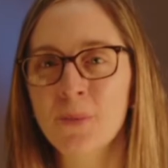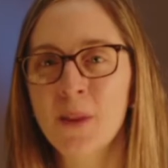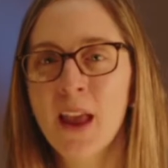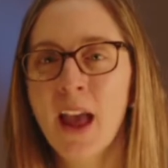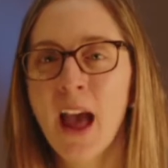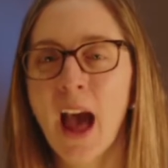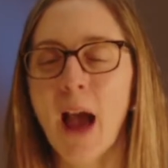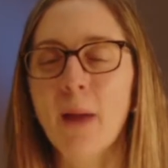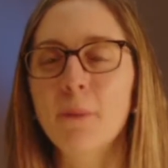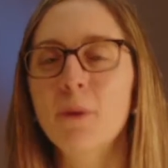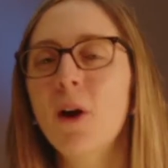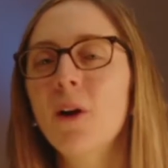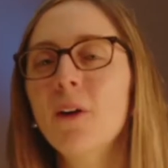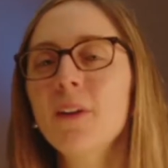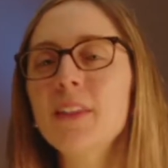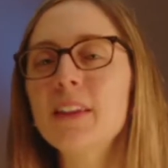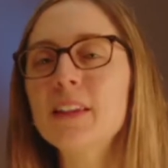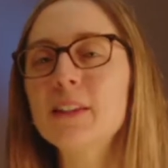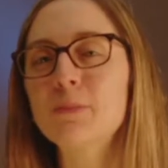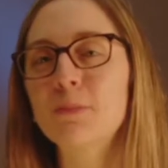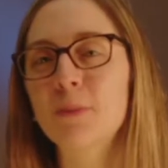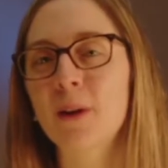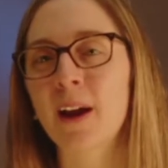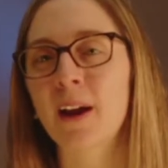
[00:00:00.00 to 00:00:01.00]
I'm calling
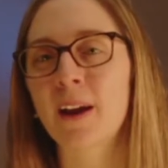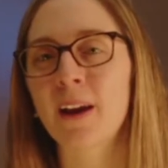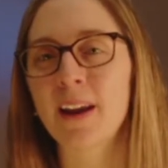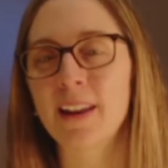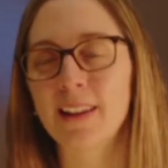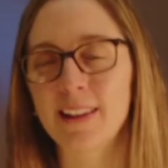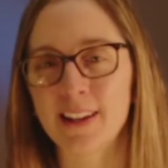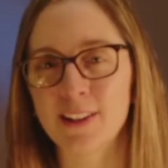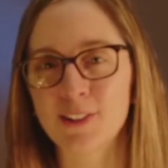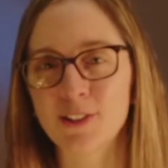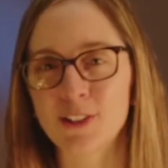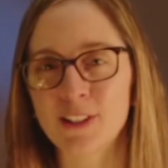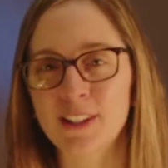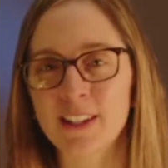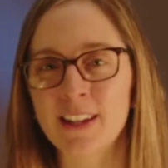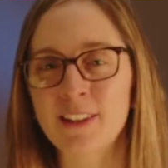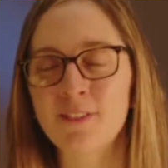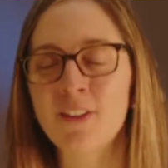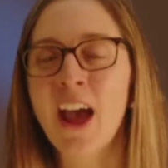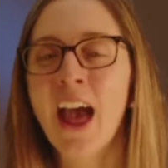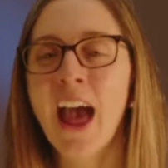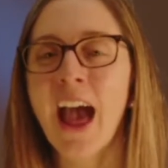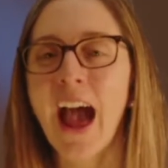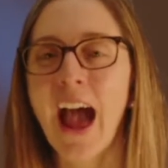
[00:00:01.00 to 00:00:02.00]
this prayer initiative
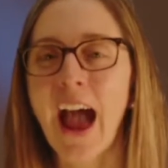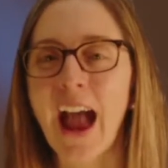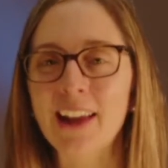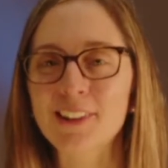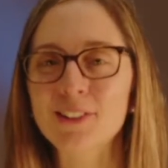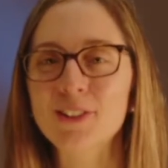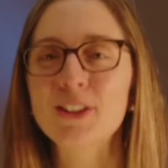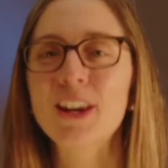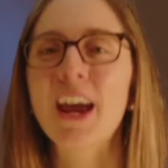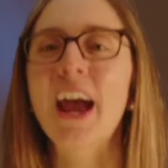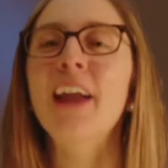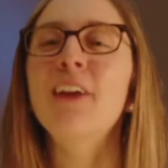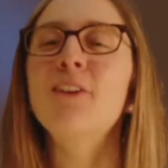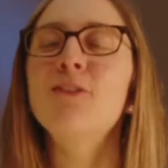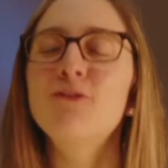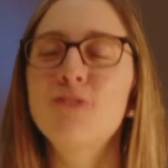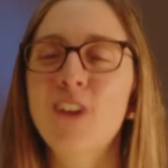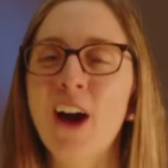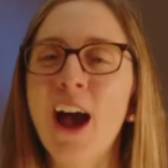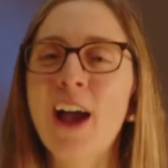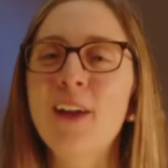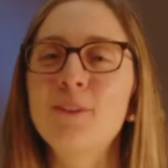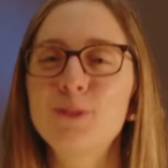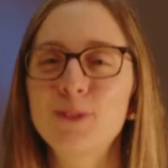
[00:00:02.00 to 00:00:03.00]
hashtag
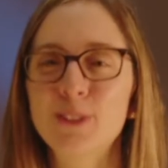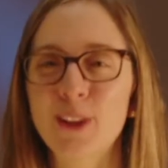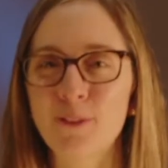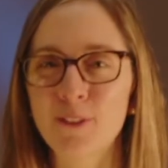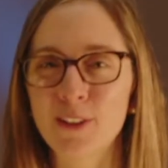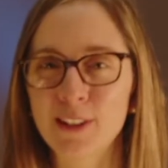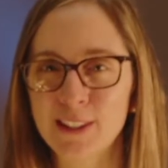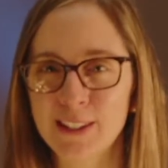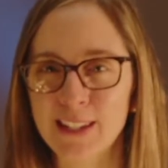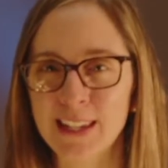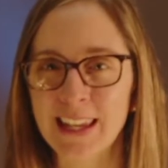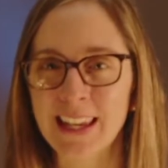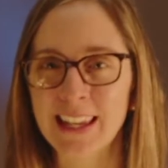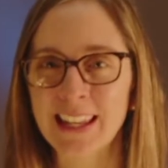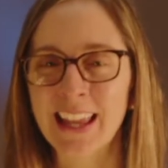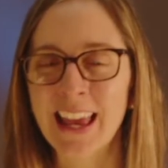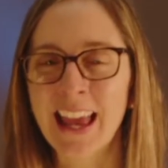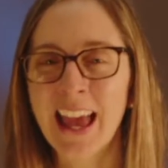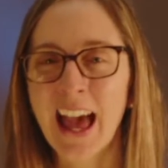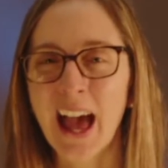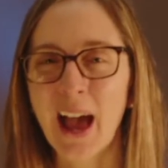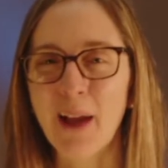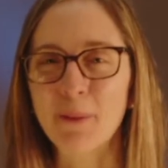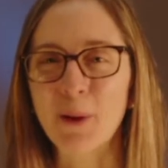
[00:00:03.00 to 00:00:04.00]
517.
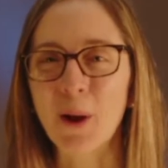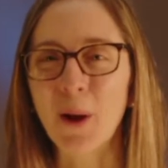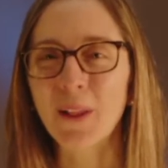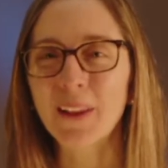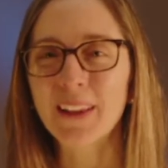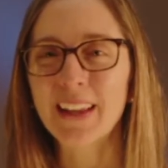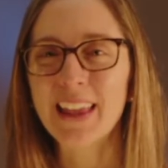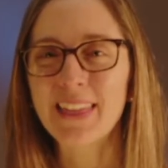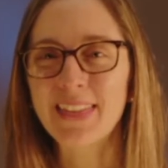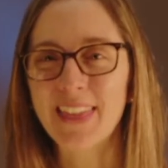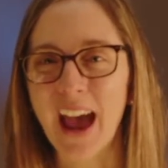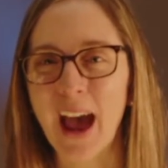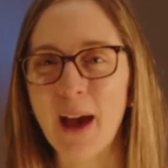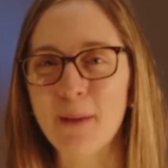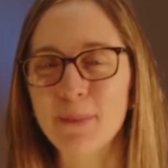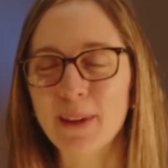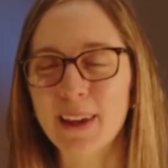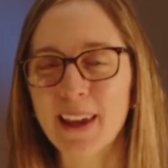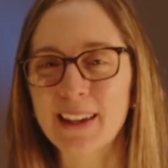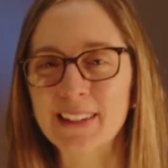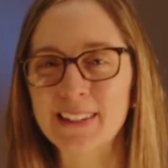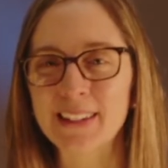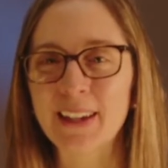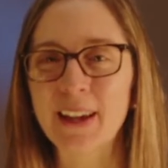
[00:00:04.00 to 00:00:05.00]
I'm calling it that
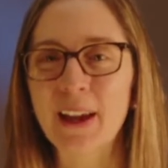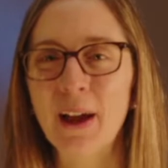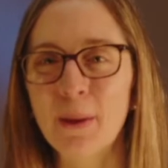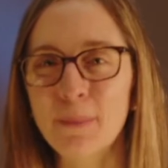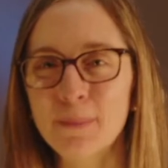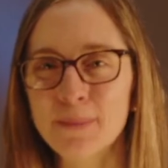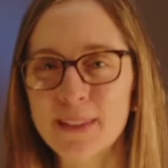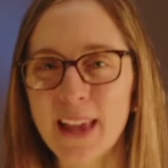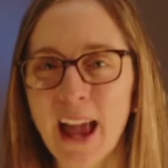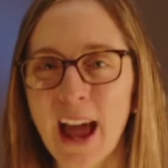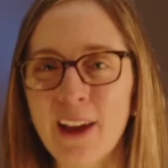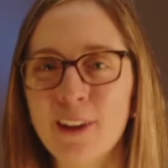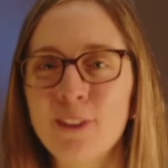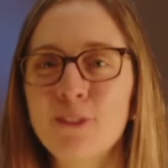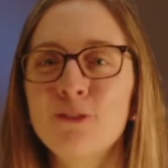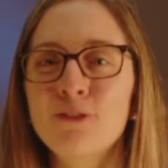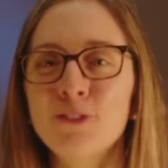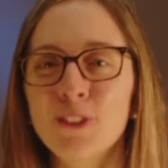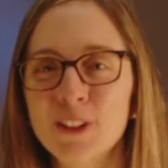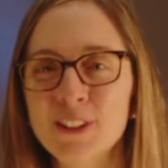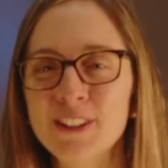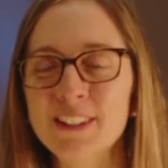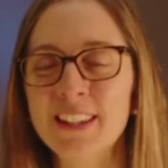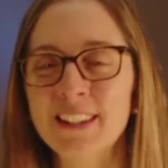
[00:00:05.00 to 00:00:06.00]
because it comes out of
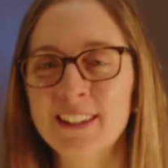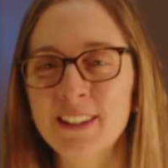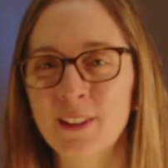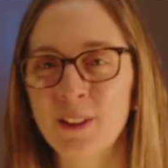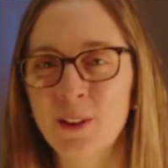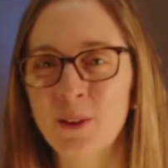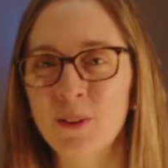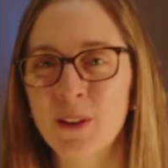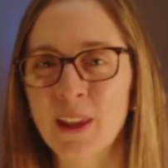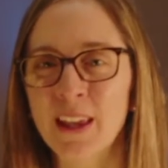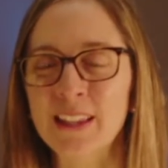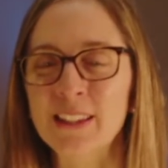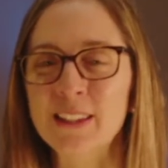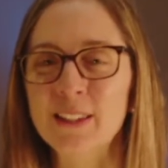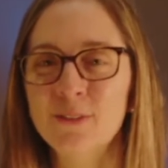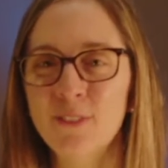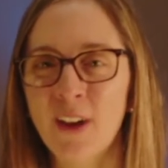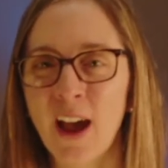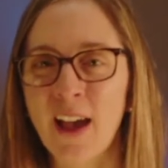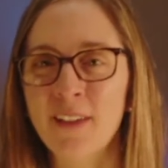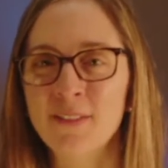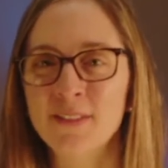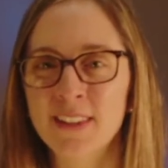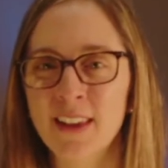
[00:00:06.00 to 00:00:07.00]
1 Thessalonians
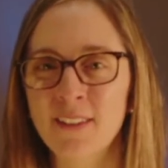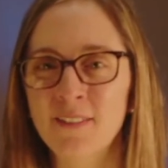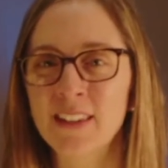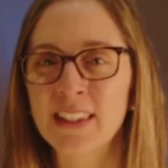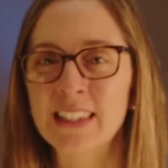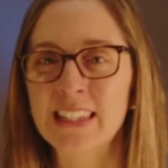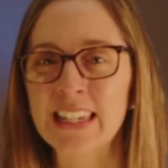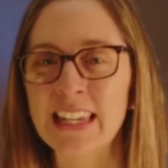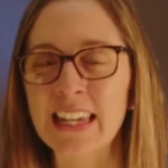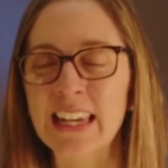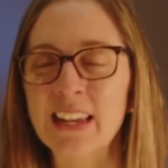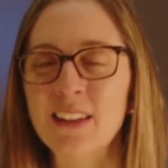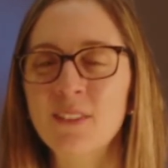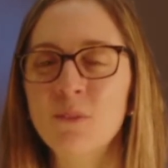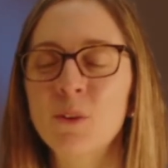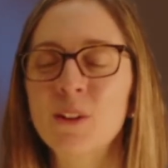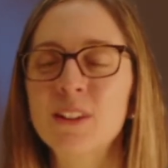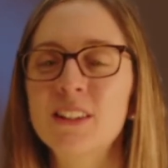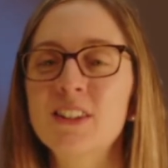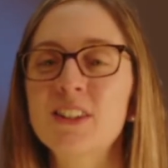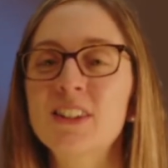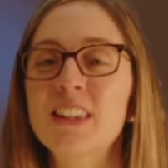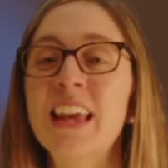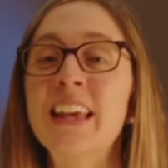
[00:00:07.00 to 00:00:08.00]
517 17, which
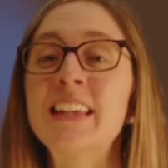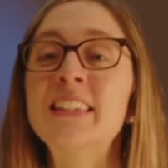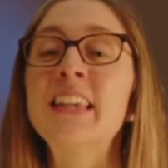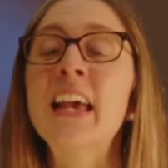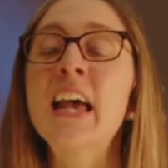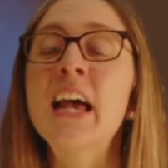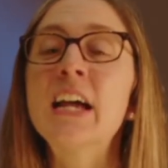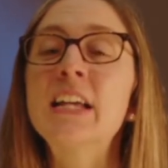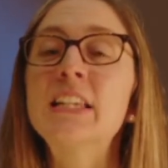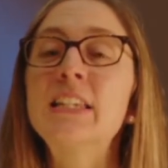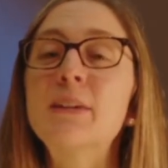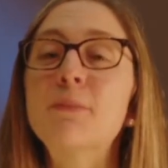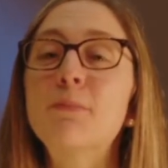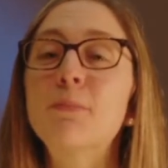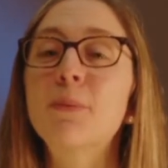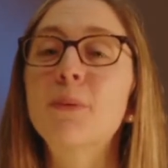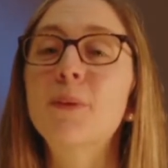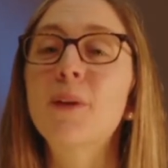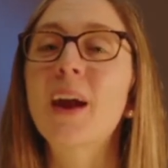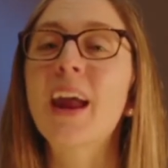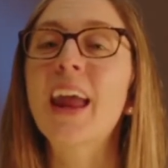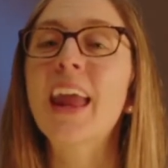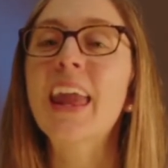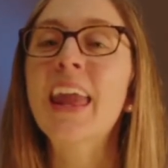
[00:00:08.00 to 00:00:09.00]
says to
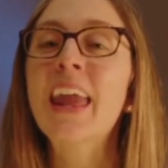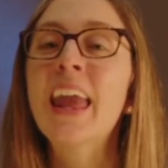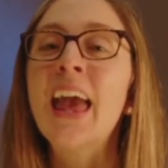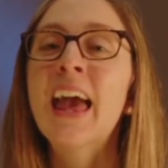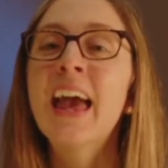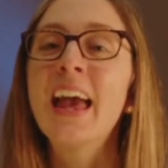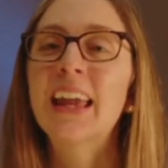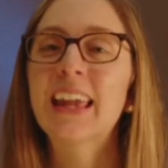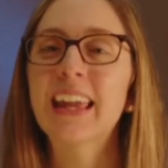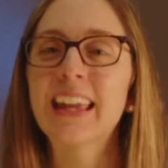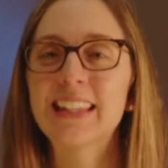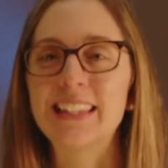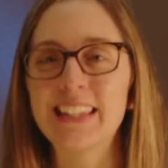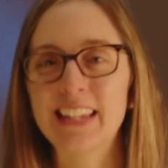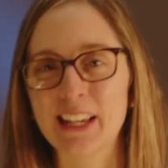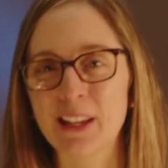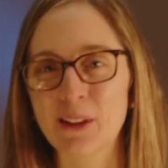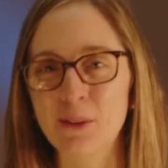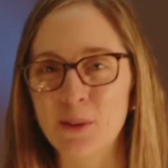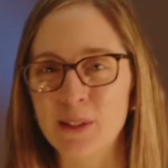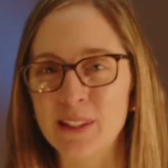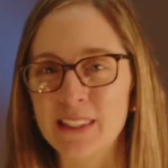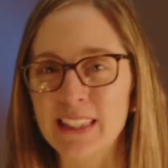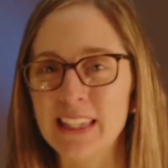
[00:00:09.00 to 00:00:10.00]
pray
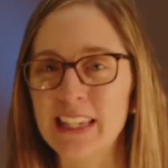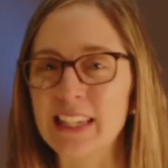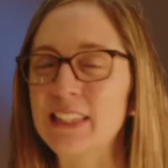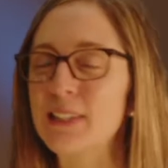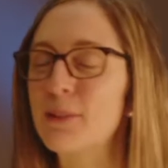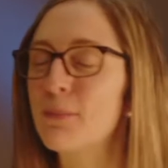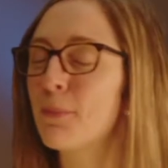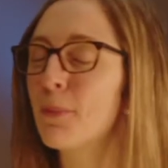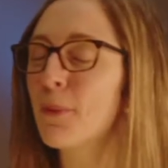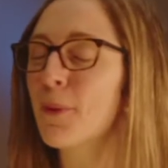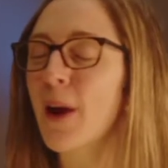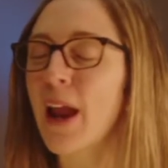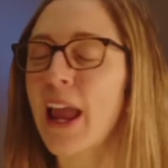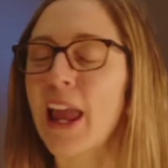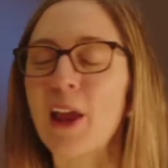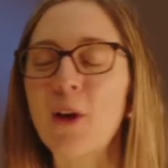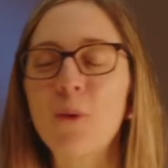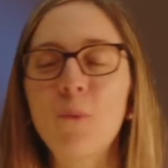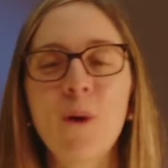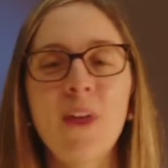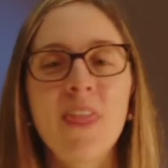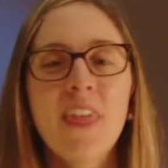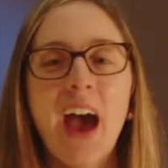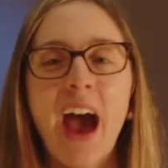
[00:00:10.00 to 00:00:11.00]
continuously, to pray
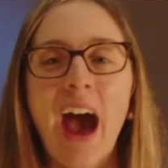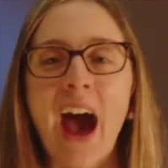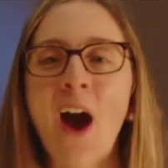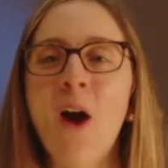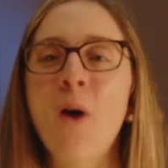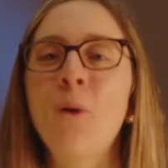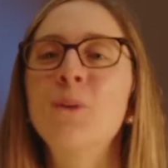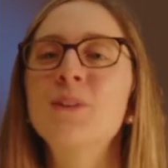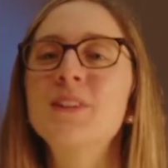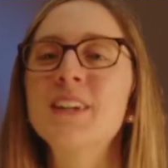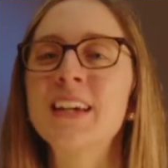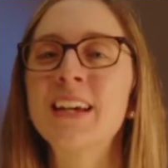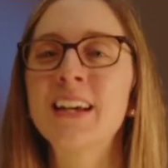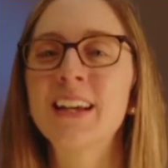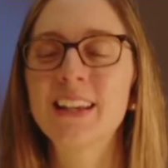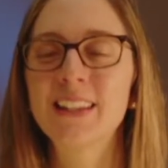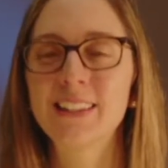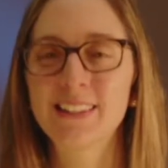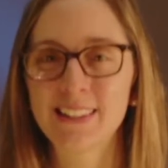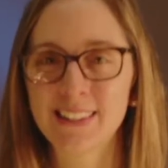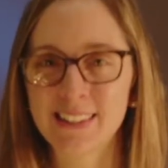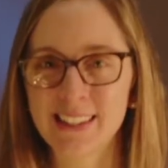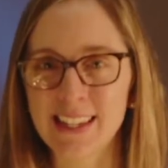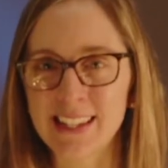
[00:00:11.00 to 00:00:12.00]
without
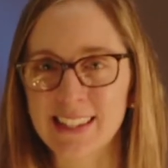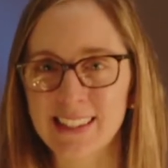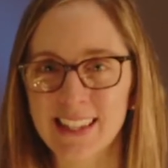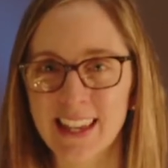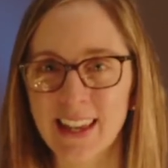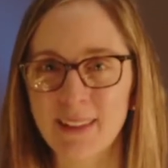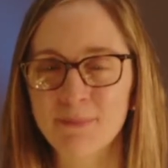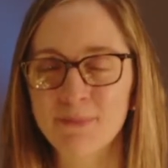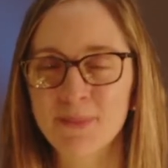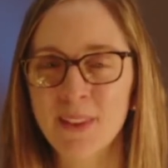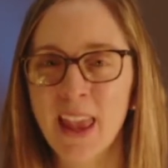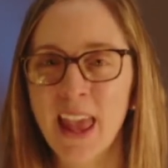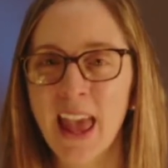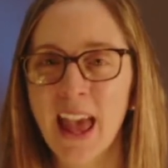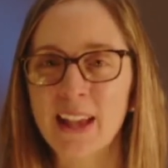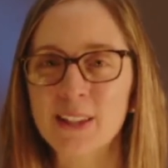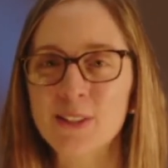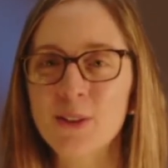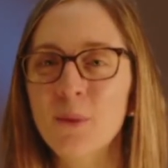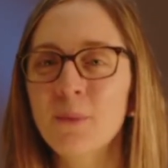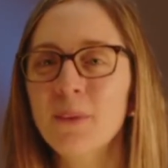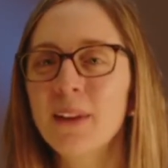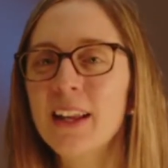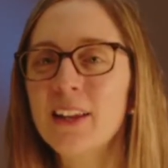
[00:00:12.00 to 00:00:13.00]
ceasing. And
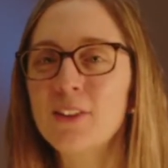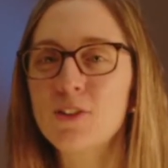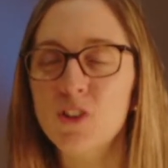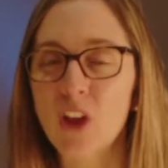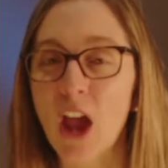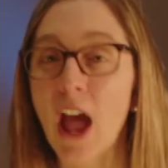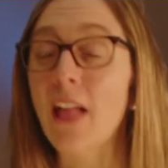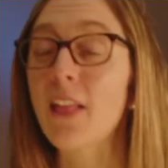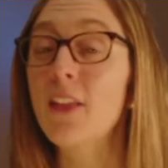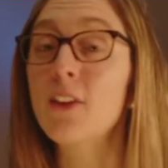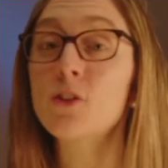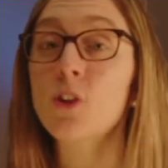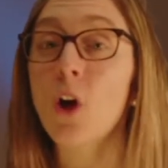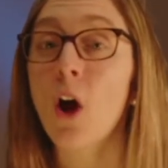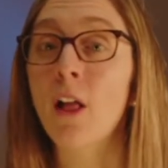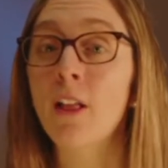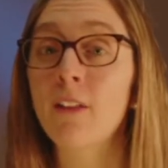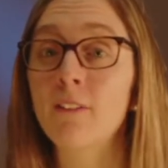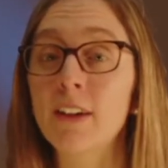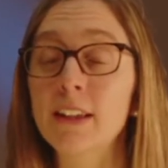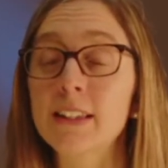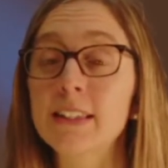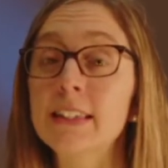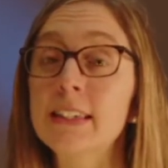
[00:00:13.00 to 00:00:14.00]
so I'm gonna challenge all of
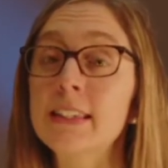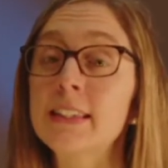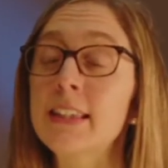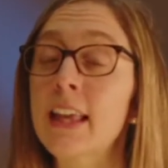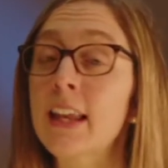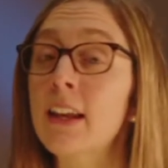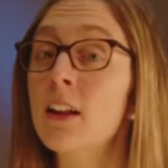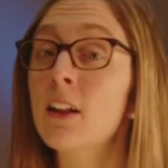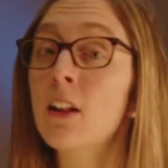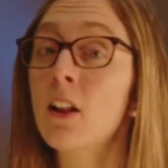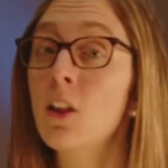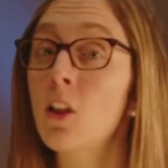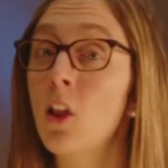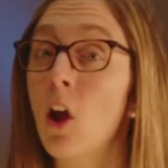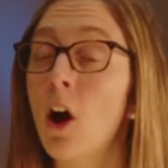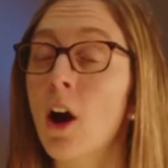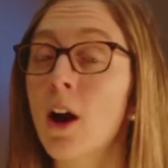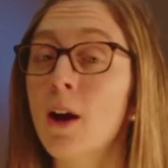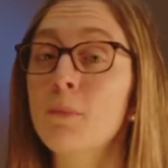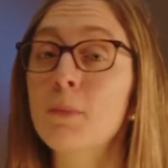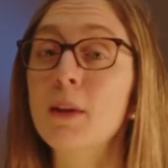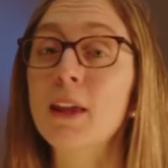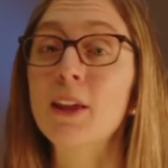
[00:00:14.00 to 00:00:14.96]
us to set an alarm either